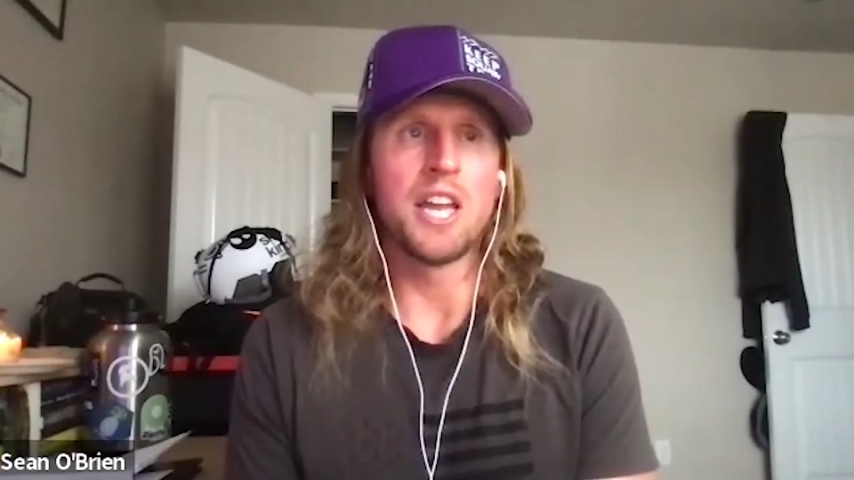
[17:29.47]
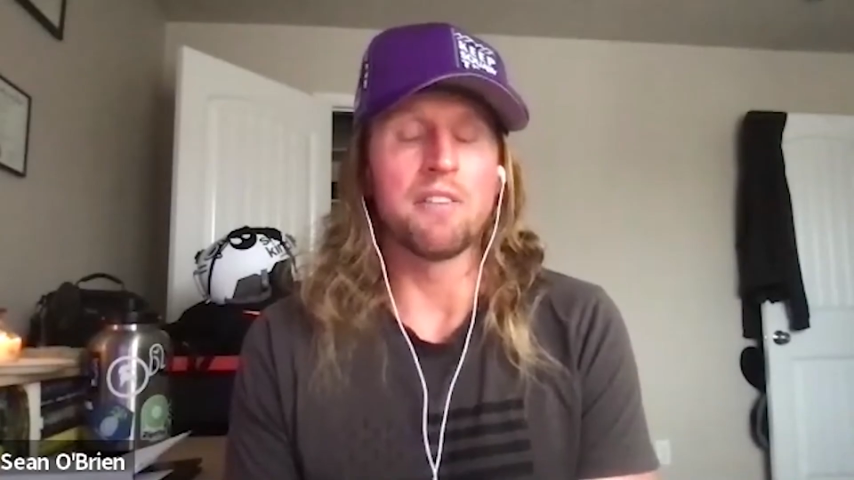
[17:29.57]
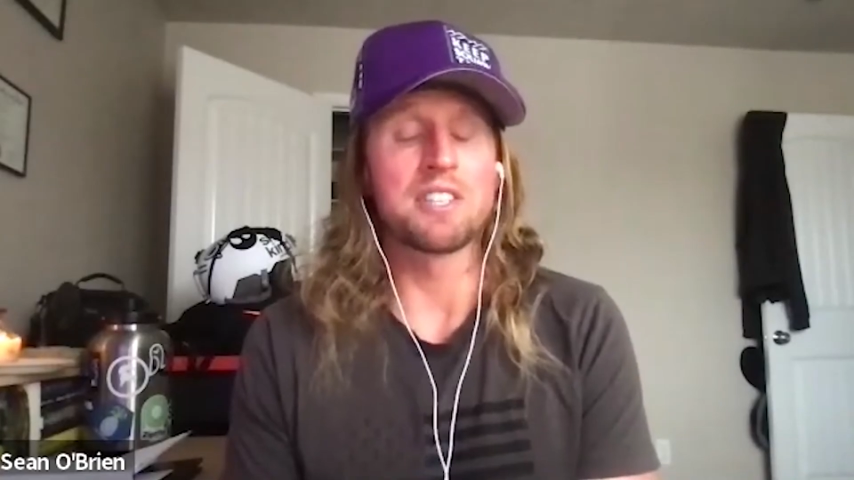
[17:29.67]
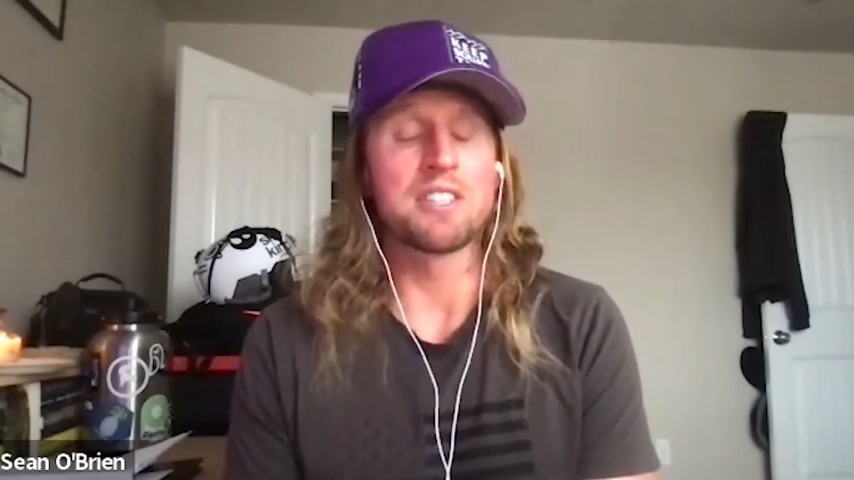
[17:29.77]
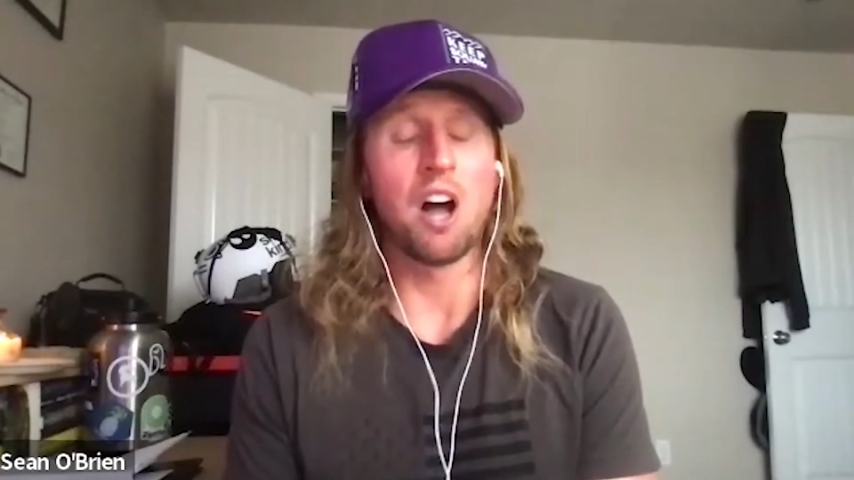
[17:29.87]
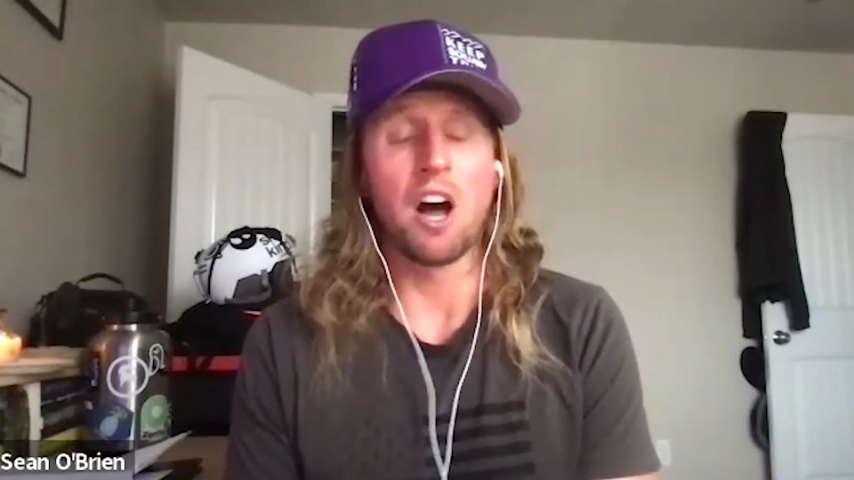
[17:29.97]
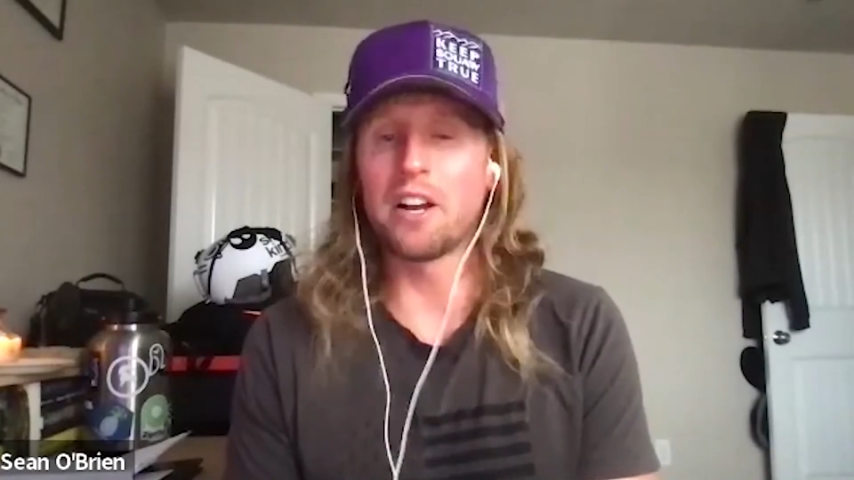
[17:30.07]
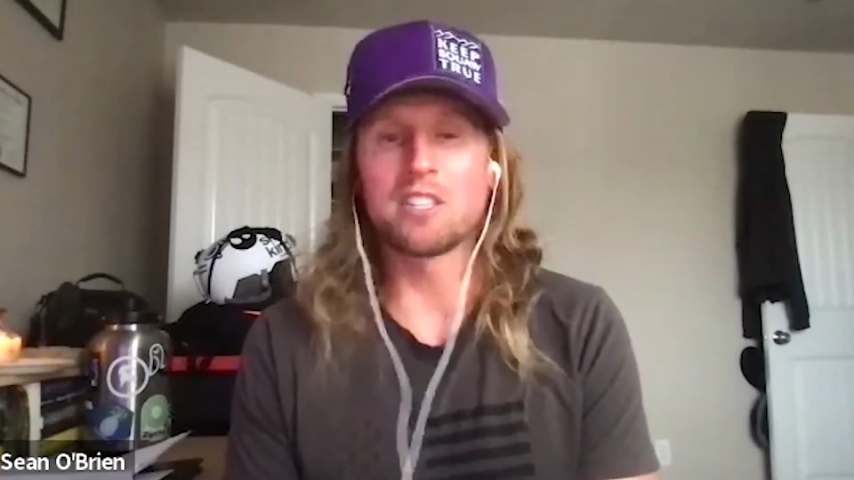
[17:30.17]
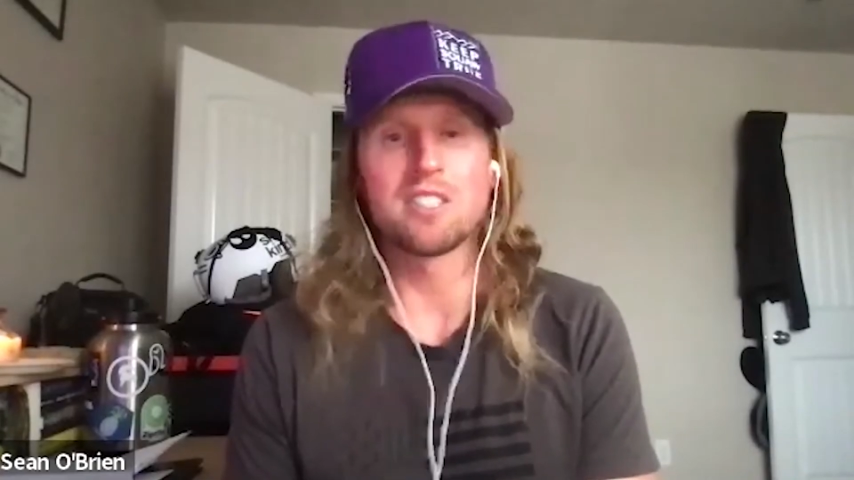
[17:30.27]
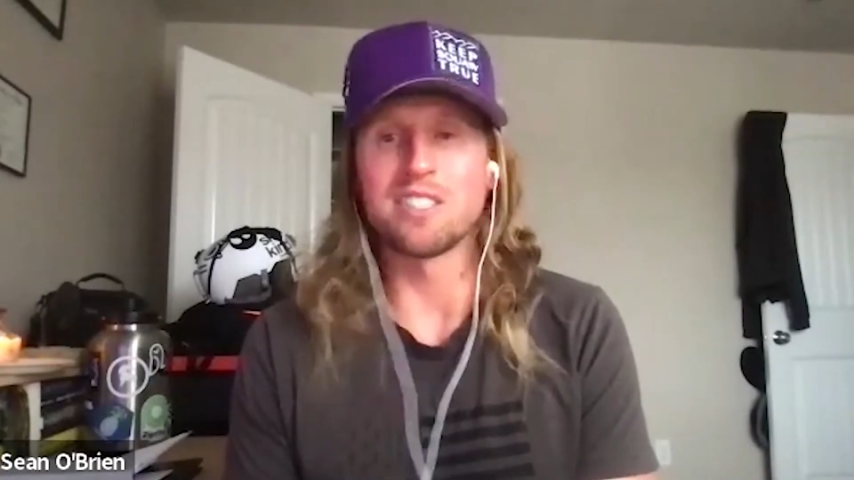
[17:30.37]
If it's not
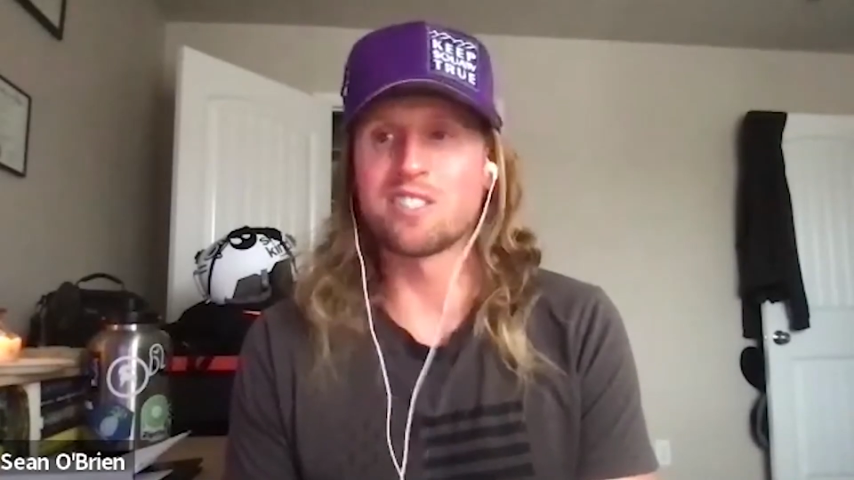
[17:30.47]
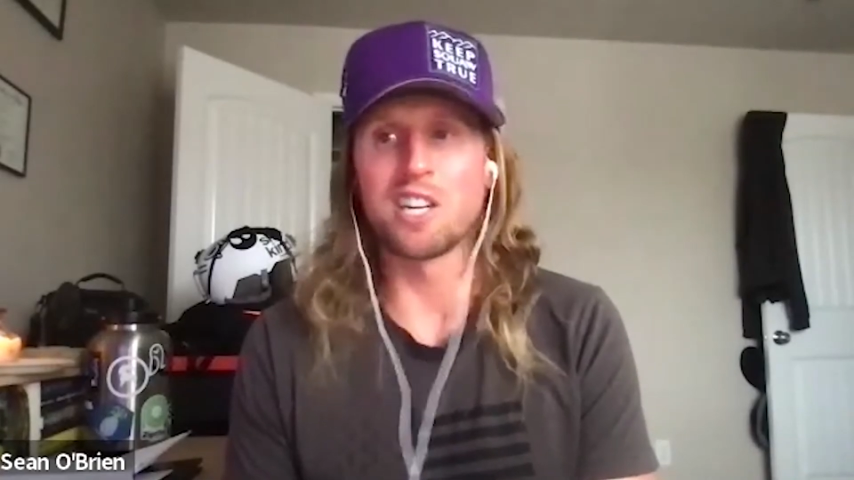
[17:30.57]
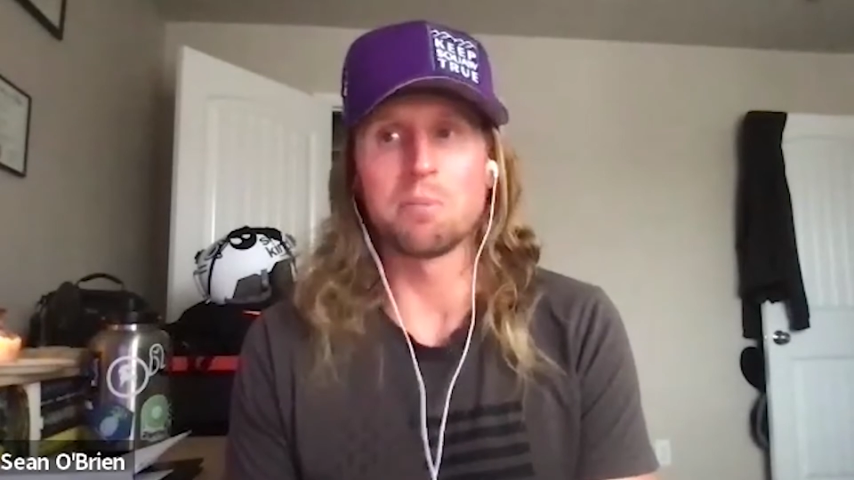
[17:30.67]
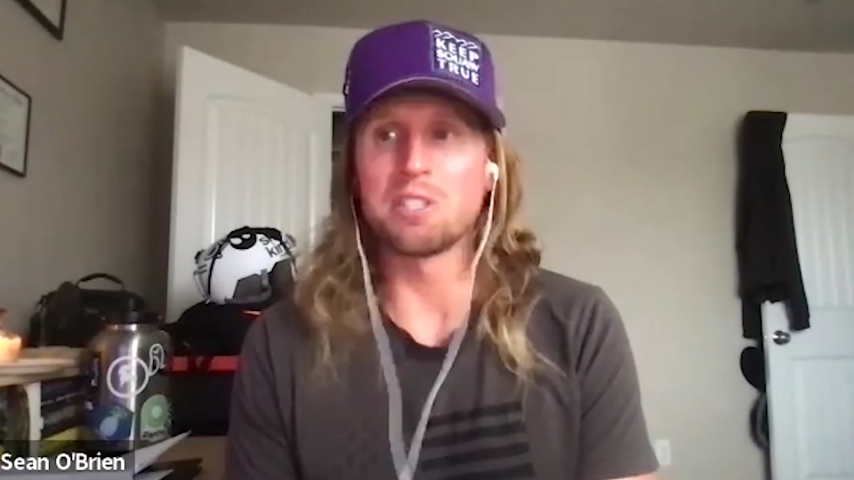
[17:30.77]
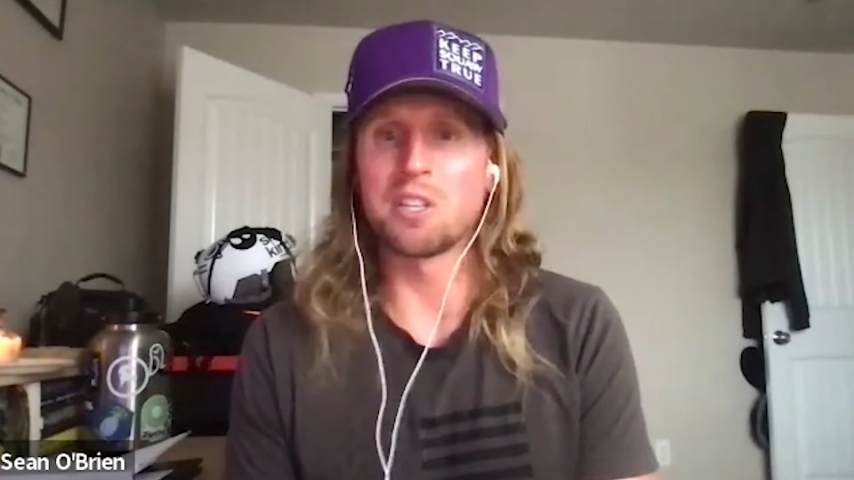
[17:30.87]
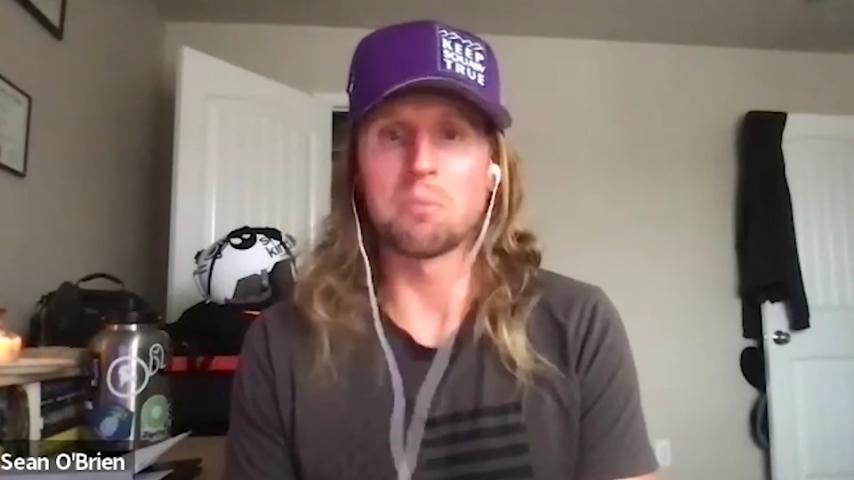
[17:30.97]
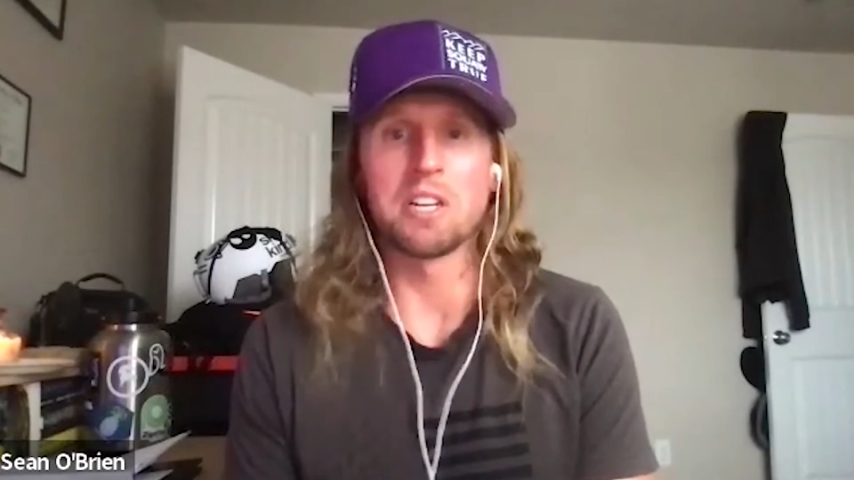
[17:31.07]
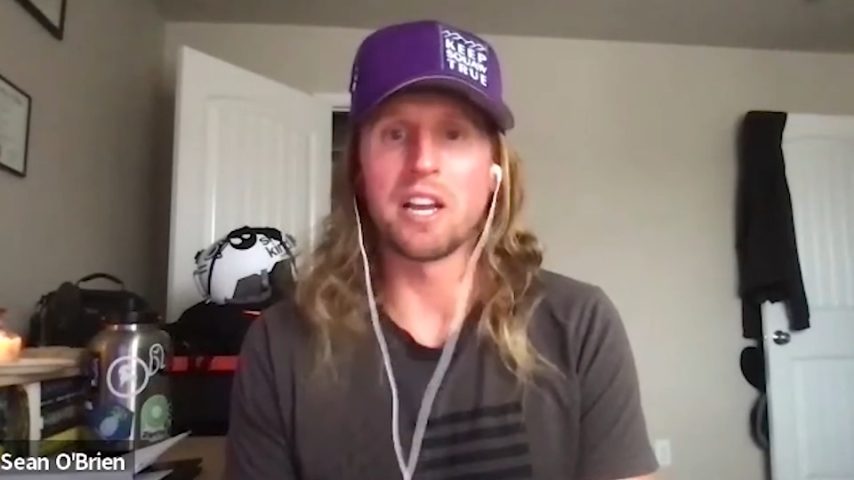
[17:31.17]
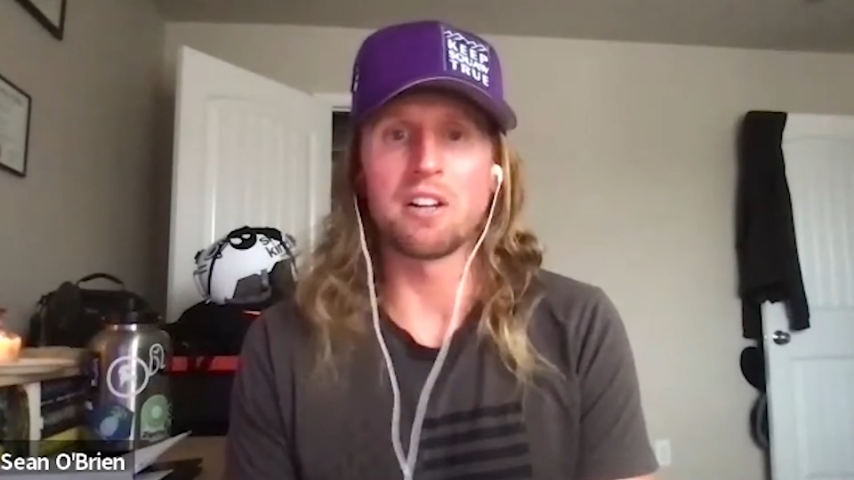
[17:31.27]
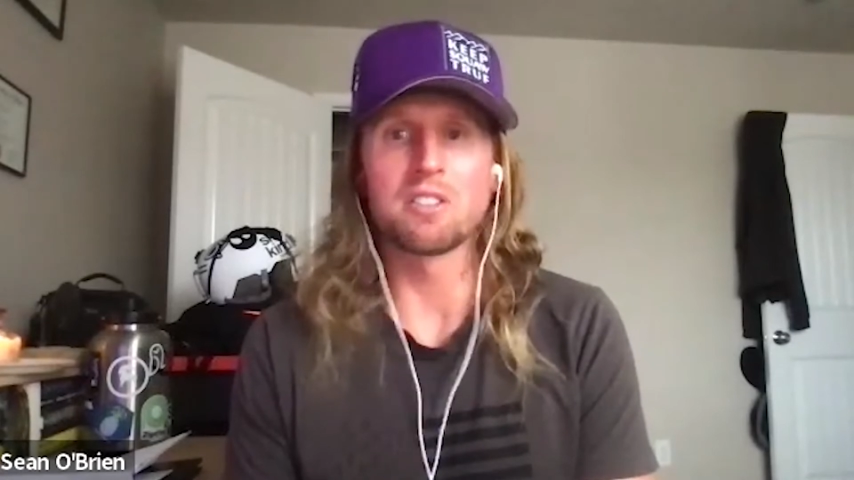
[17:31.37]
us, it's going to be
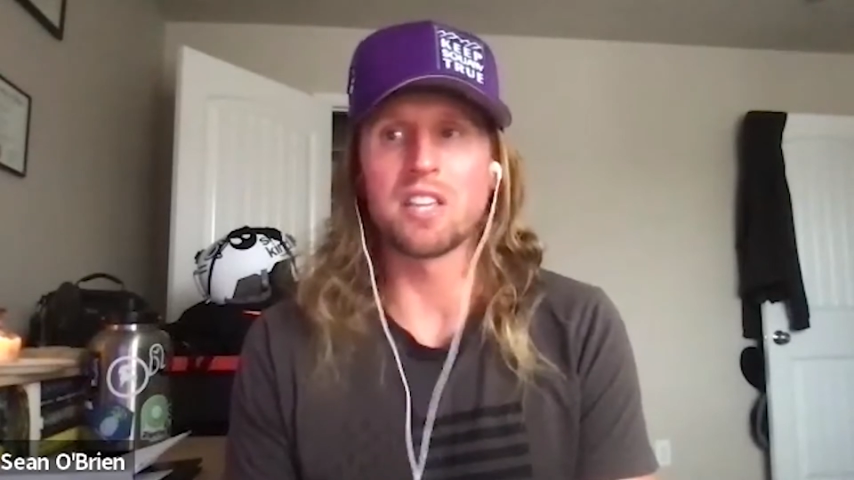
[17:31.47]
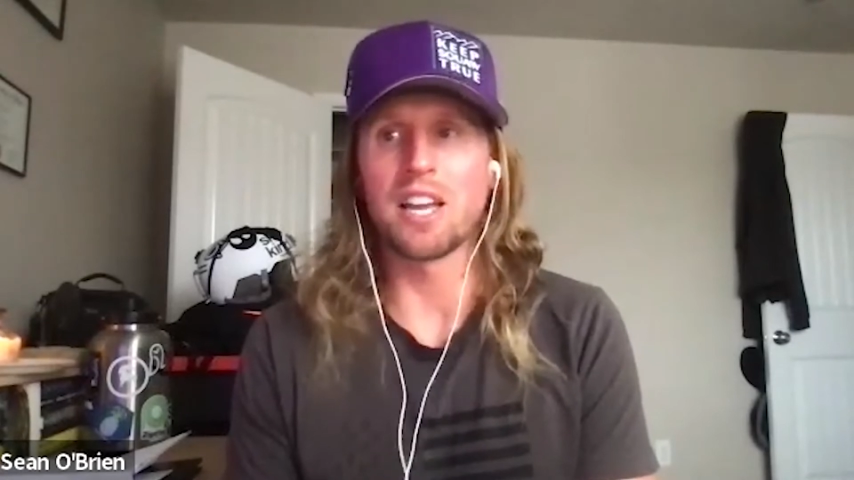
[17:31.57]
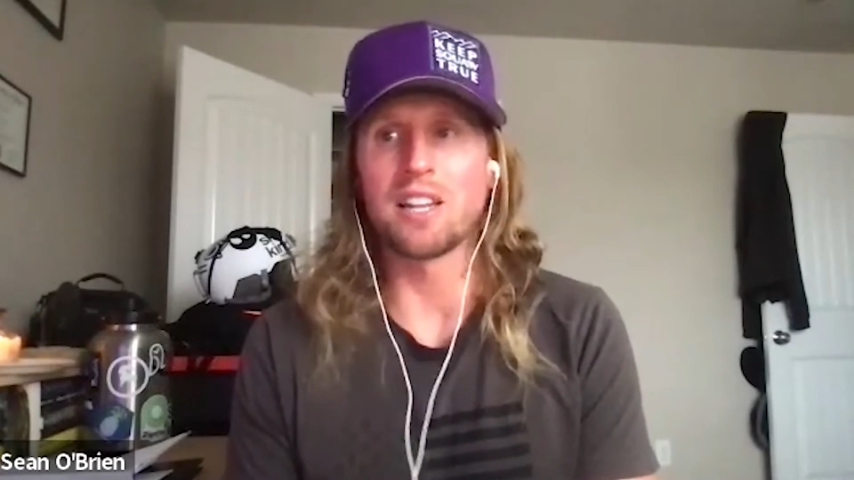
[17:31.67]
somebody else.